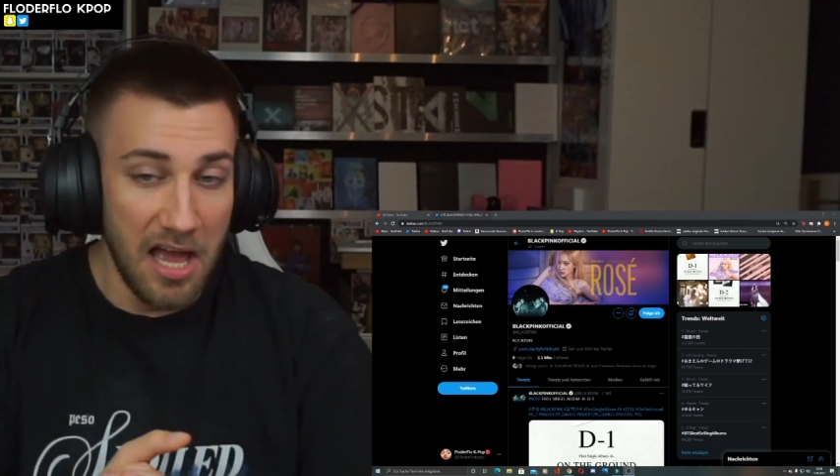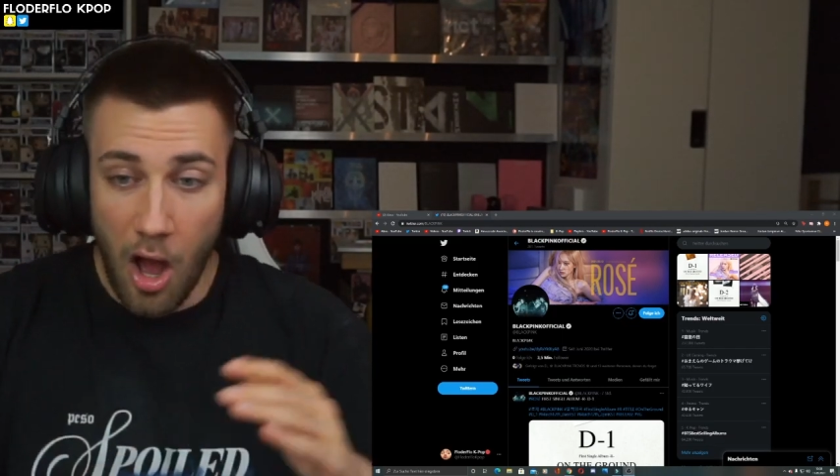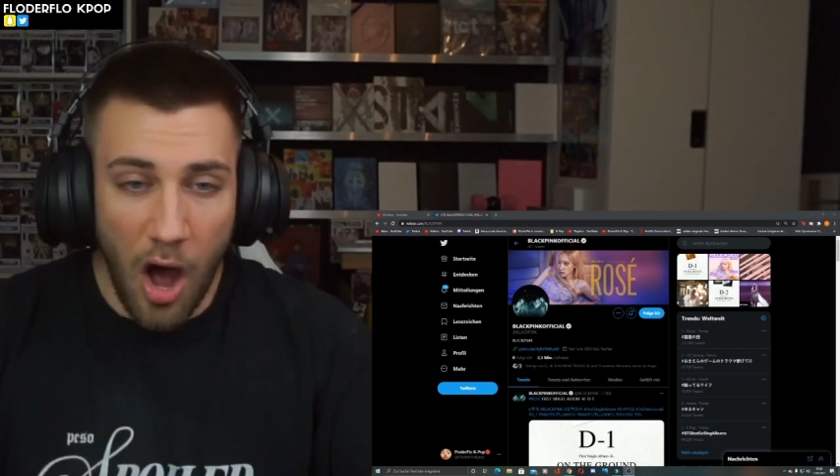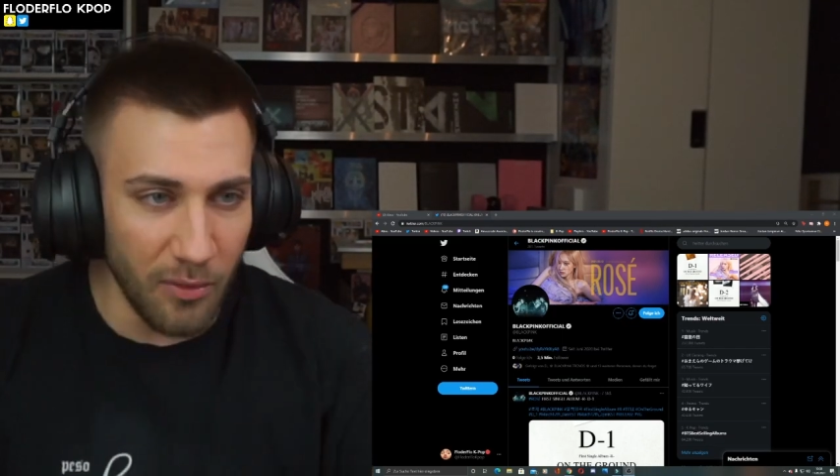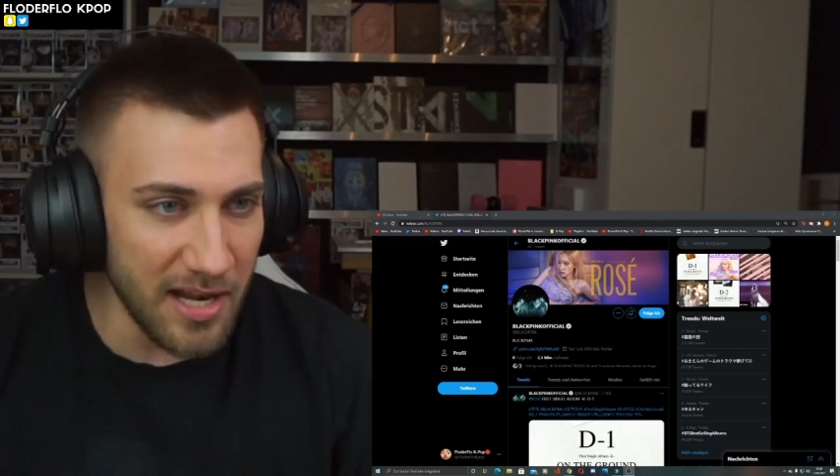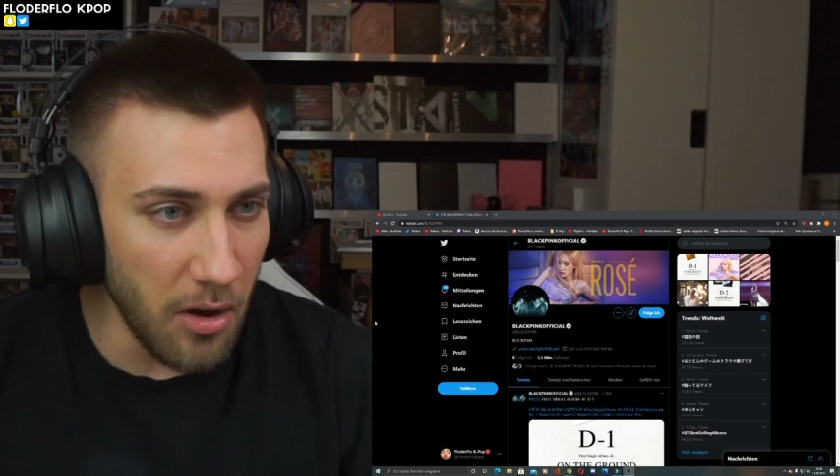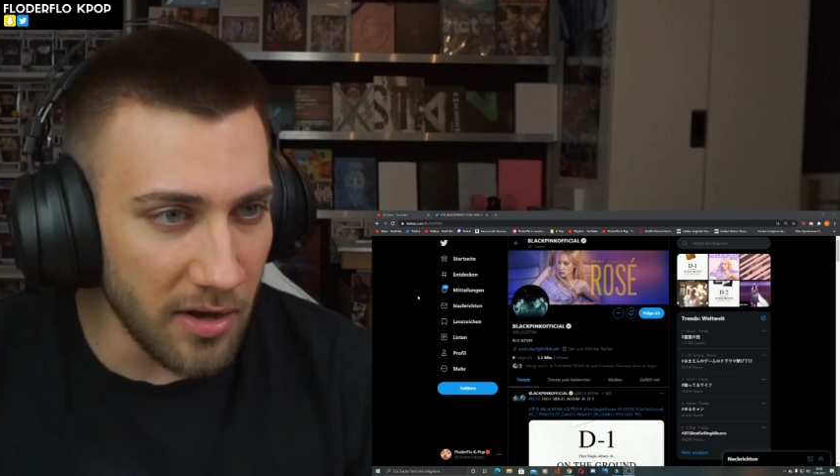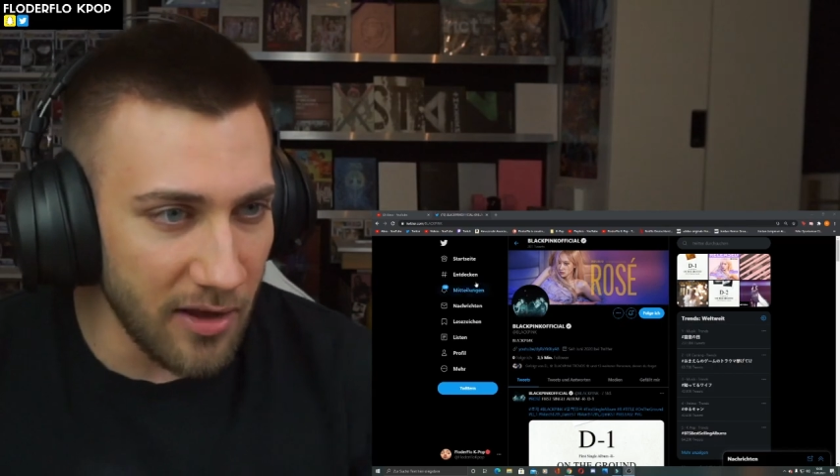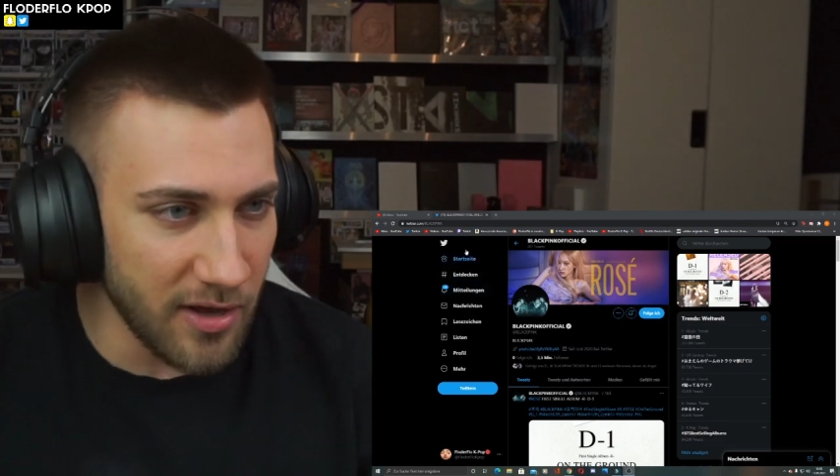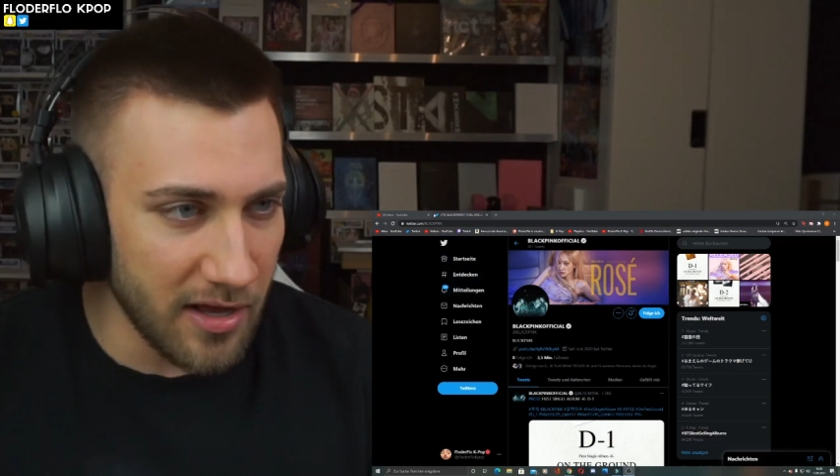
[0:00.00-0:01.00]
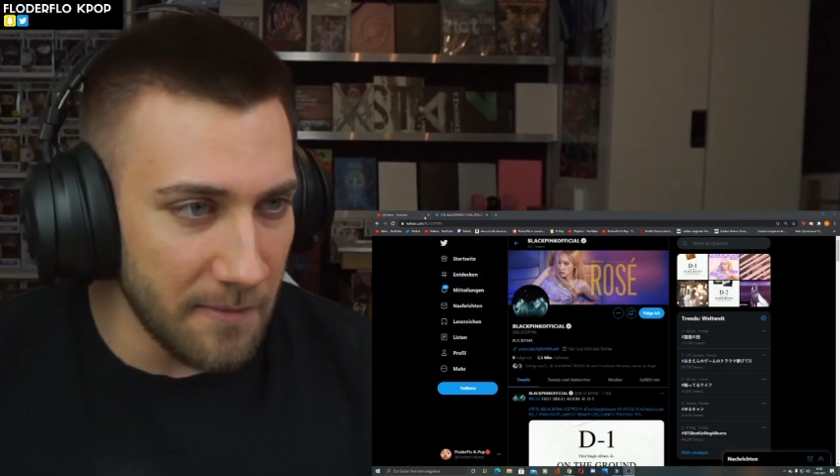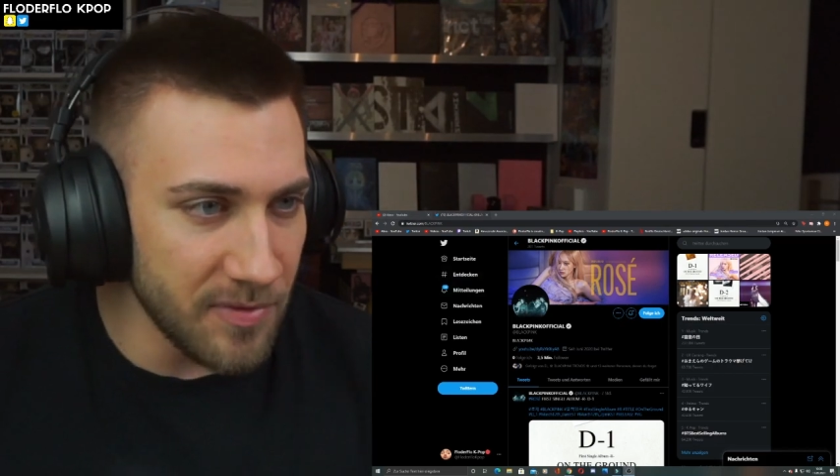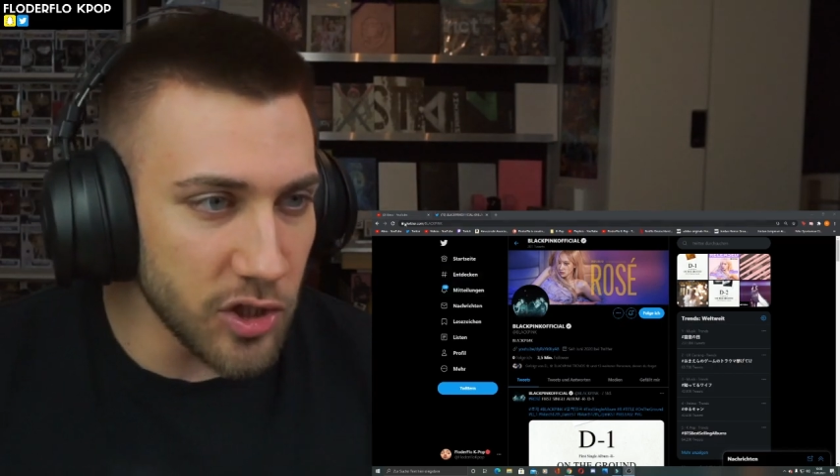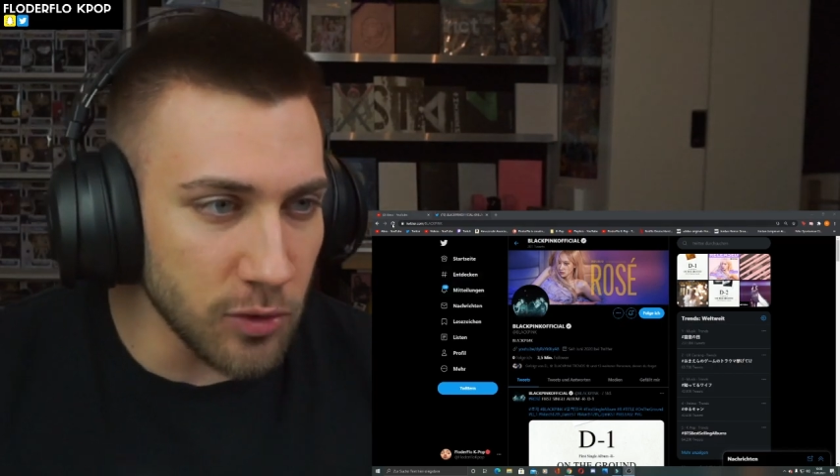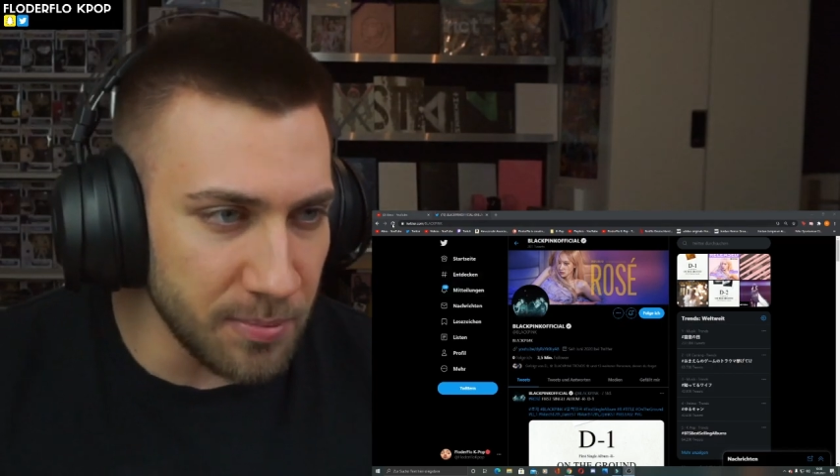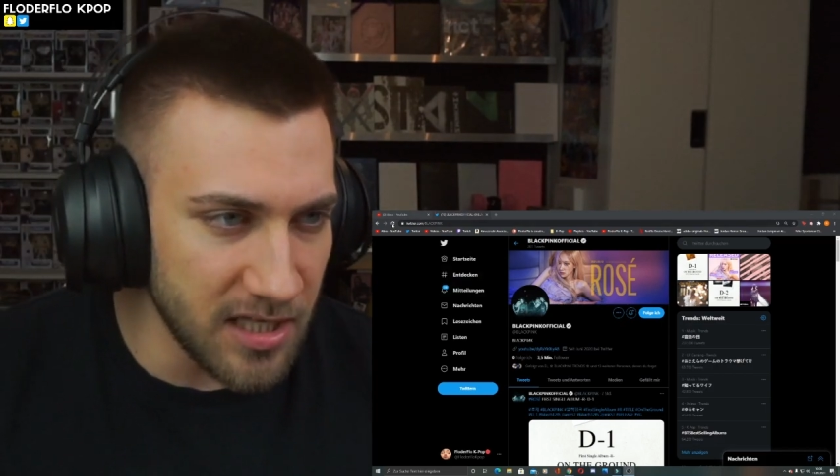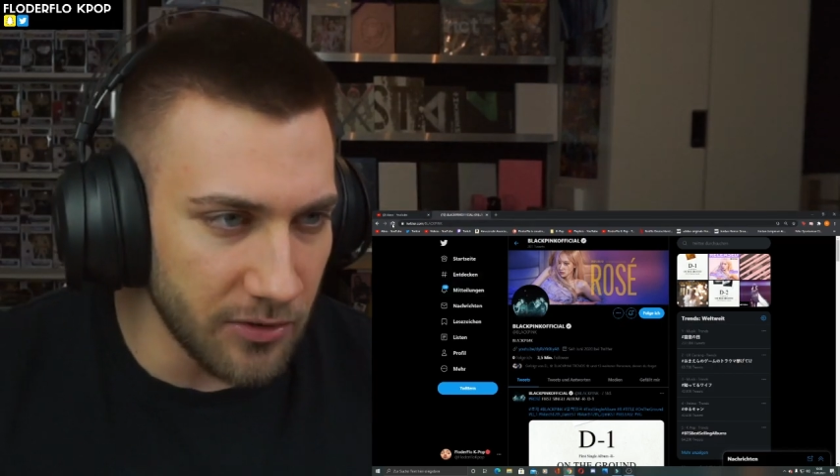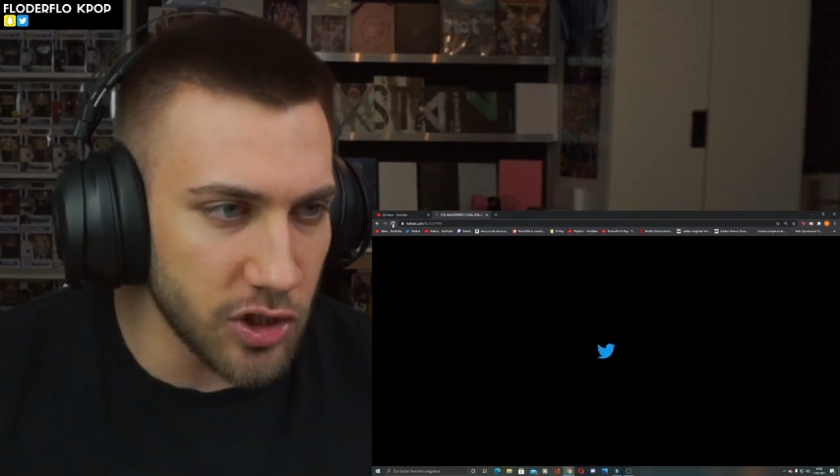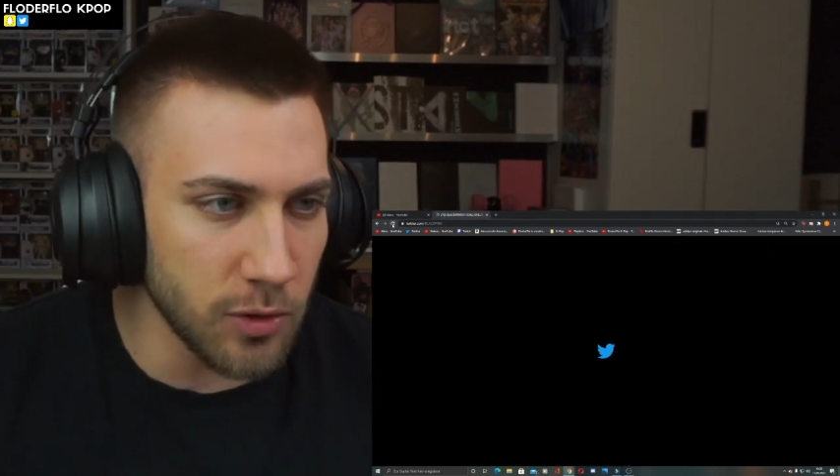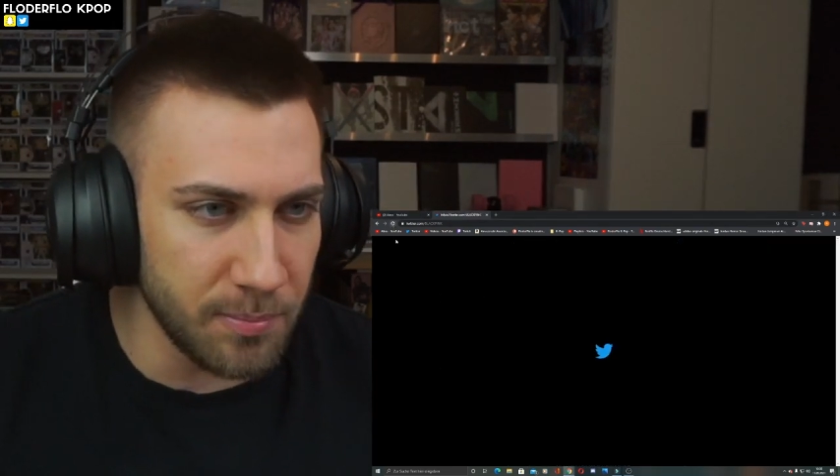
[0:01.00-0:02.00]
Oh, wait, okay, okay, okay. It should be here.
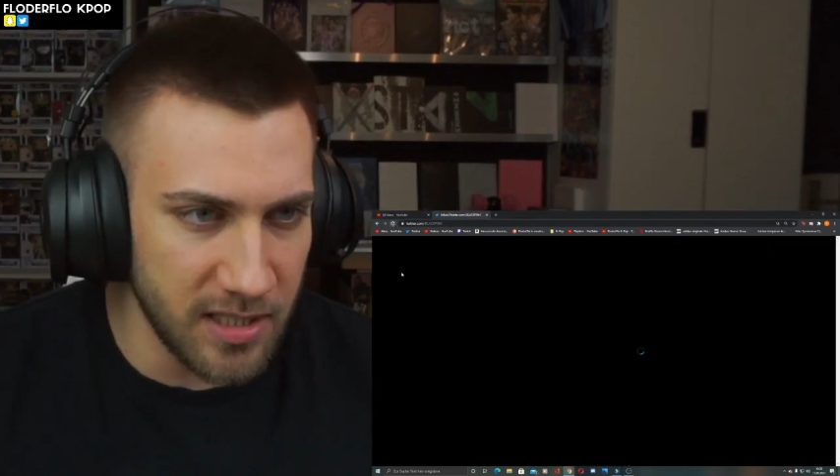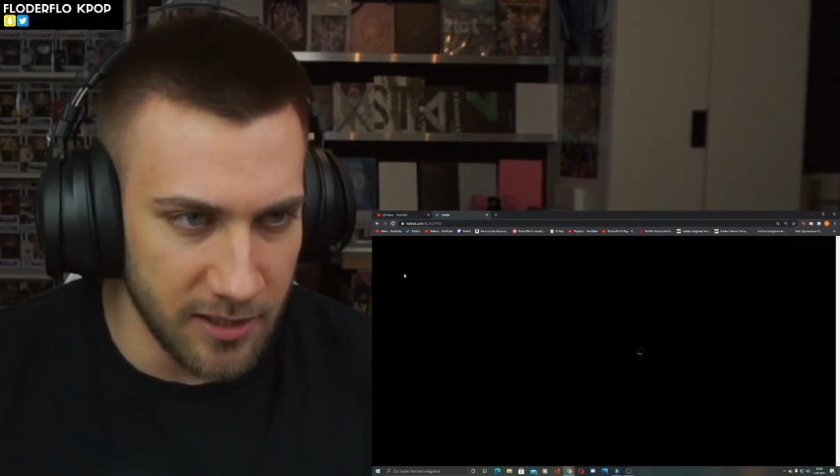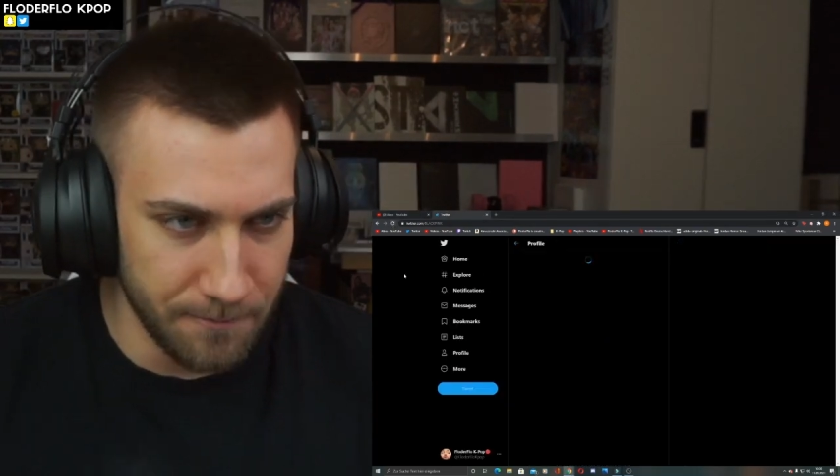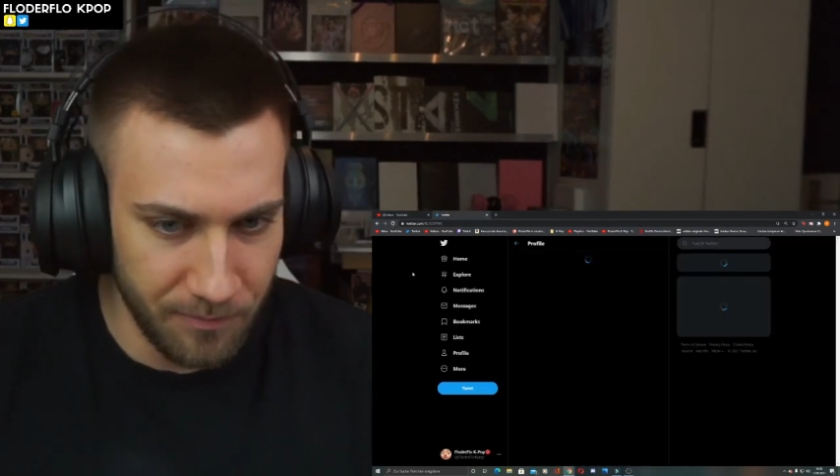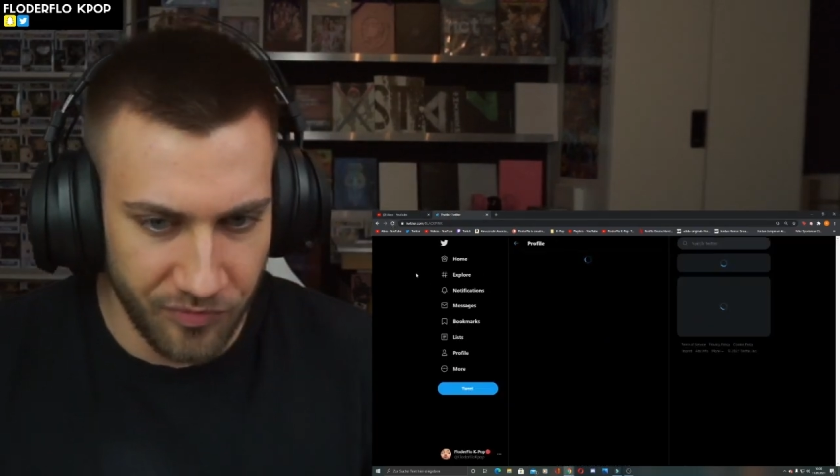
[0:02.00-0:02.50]
It should be here.